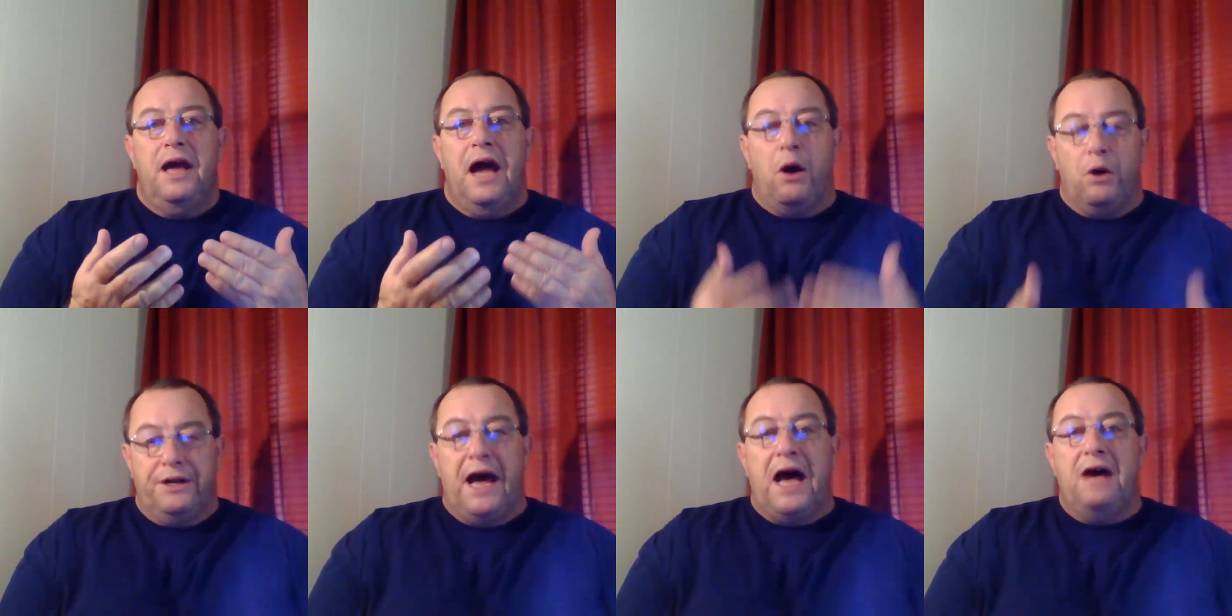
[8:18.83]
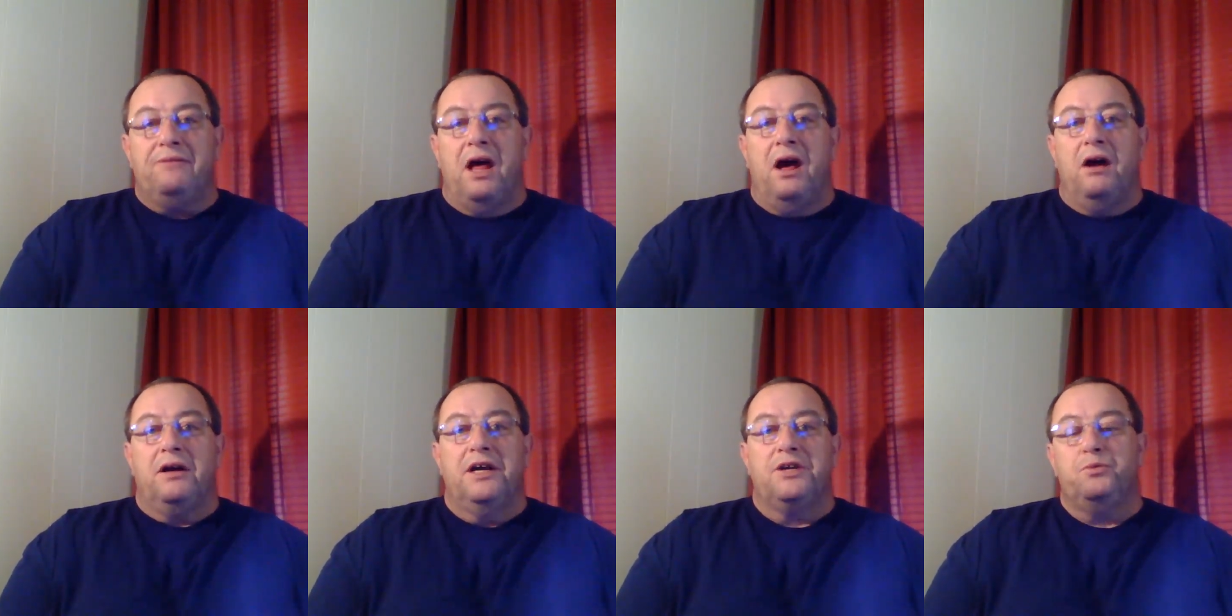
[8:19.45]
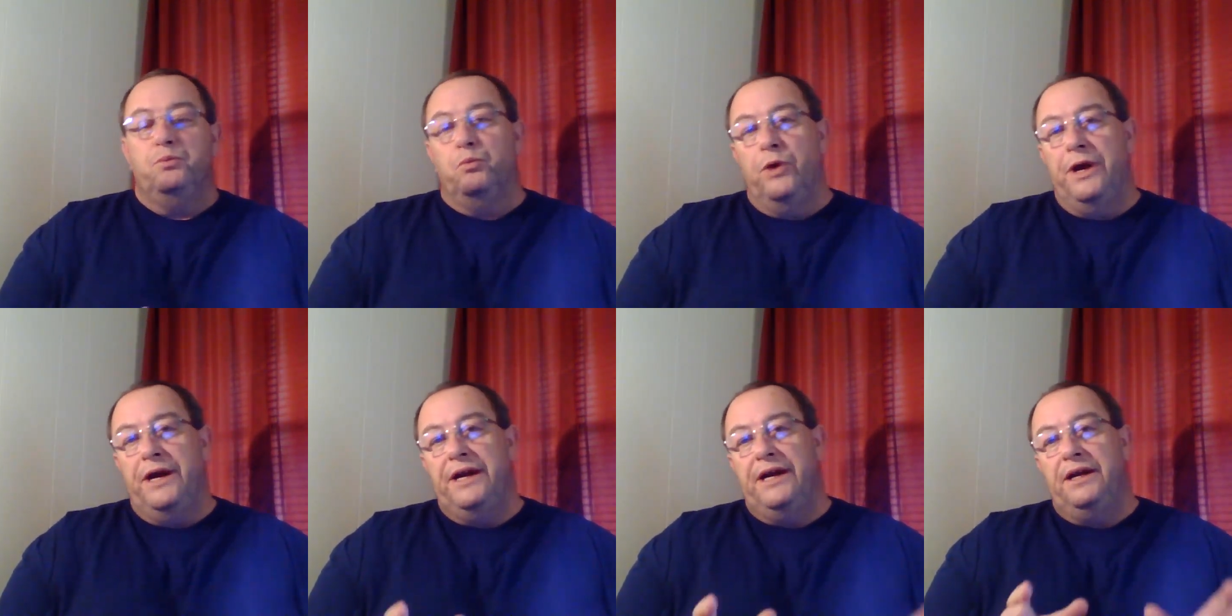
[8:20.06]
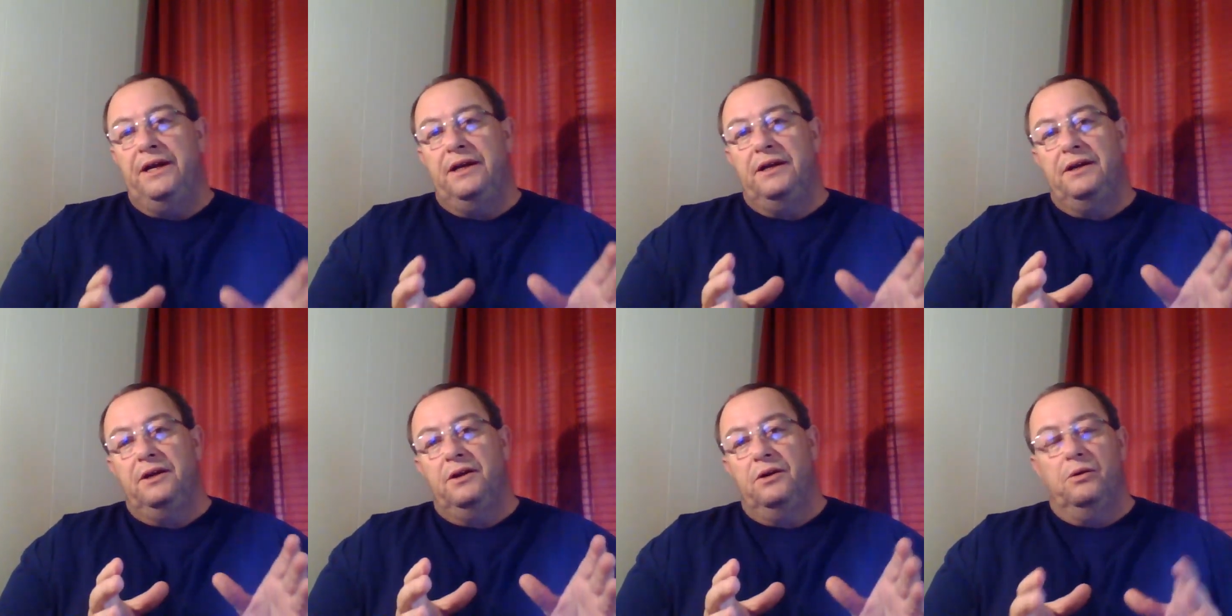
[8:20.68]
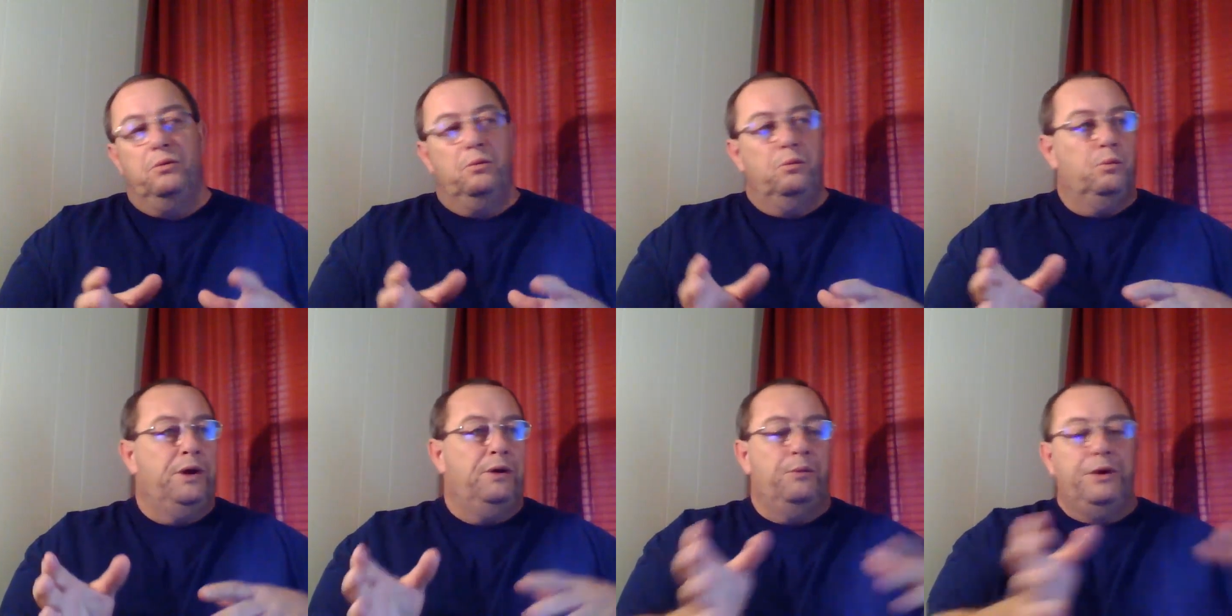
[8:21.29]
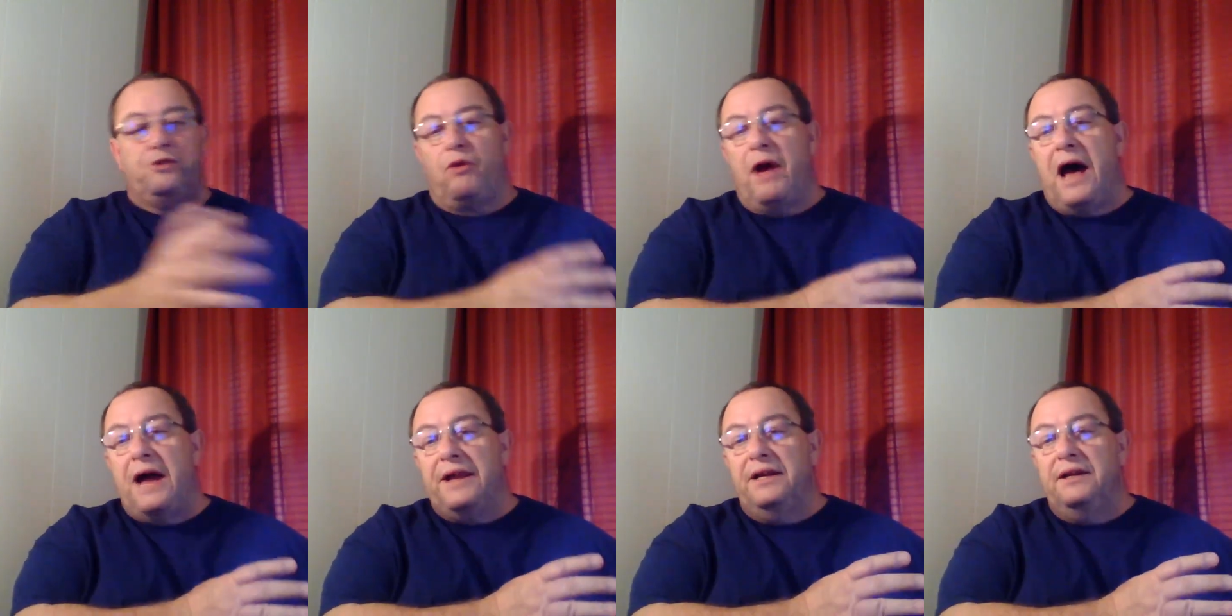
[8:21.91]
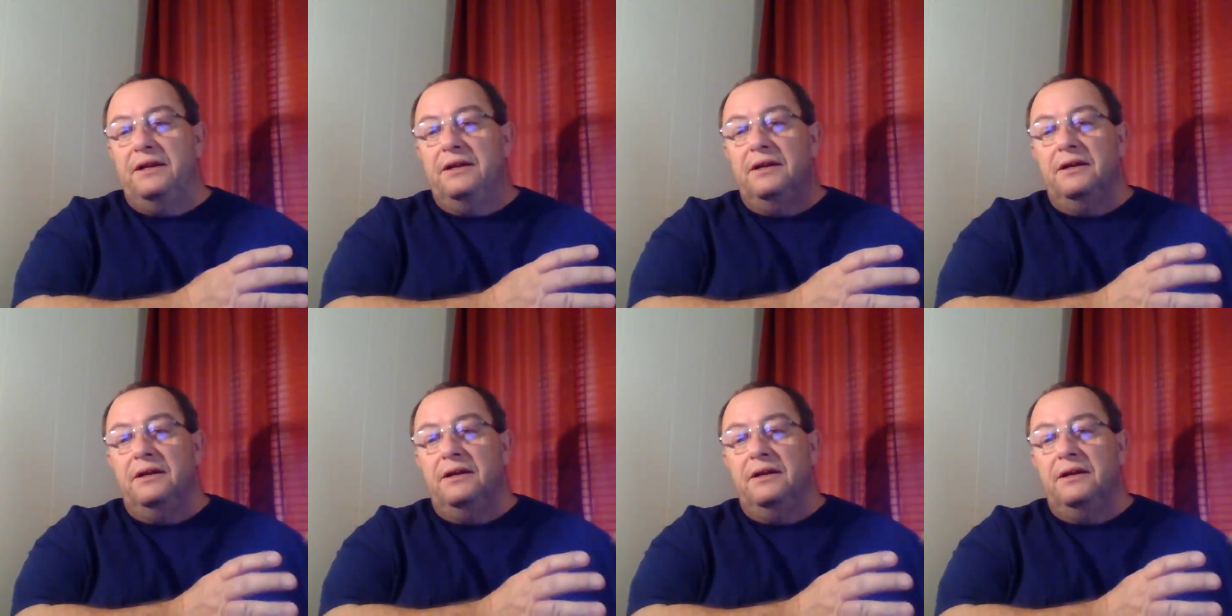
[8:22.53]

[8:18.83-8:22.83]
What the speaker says: our diet vlog, because we tried it.